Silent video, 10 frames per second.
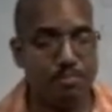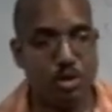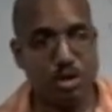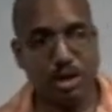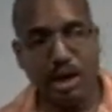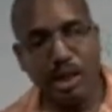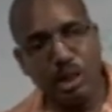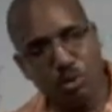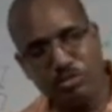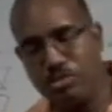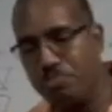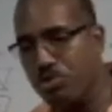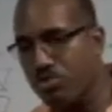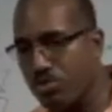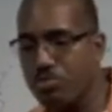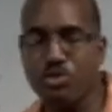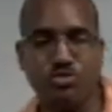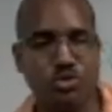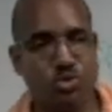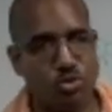but the closest person is the
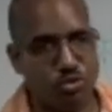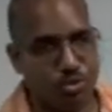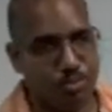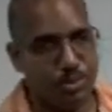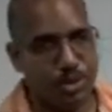person you go to.